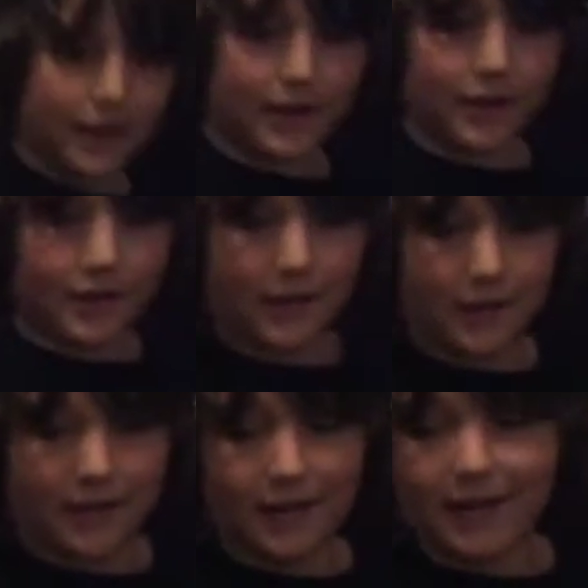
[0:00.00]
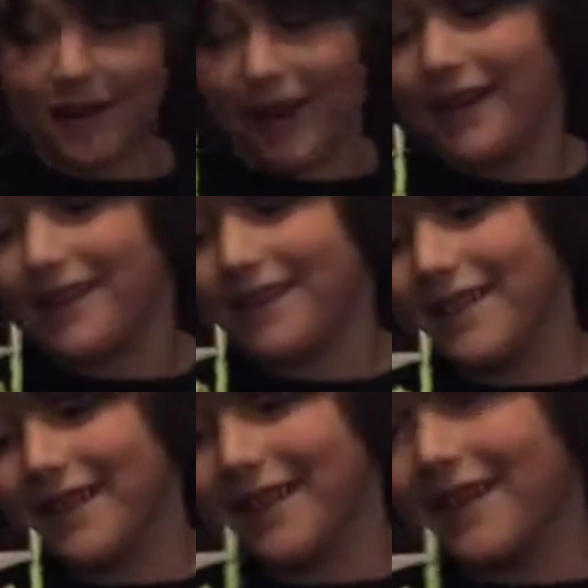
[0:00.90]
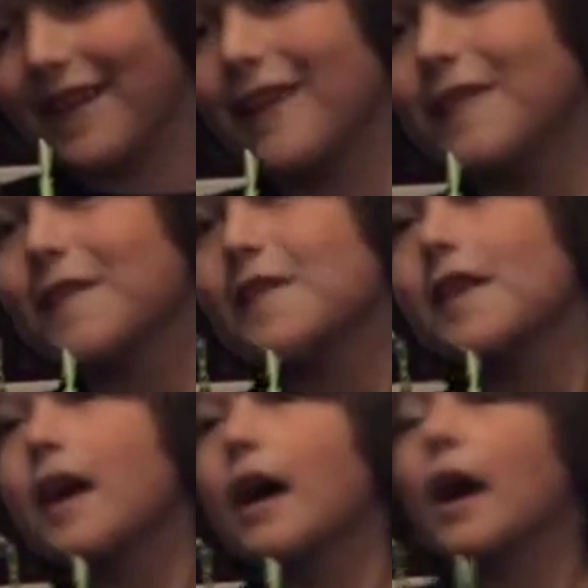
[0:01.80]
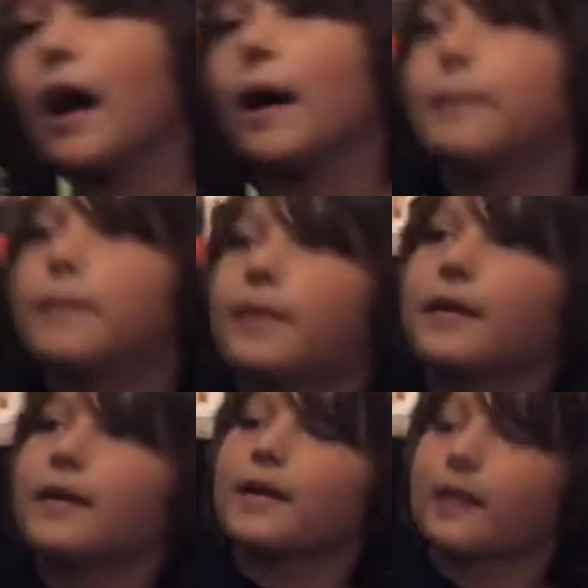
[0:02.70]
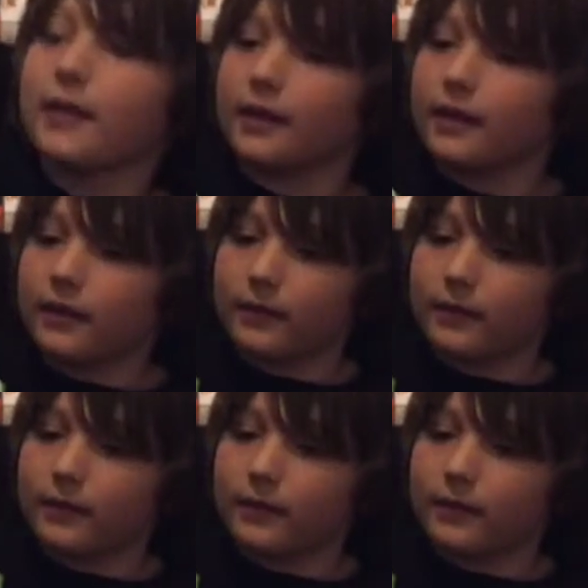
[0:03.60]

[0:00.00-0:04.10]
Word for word: lose all those. Yeah. Uh, so tell me about the city.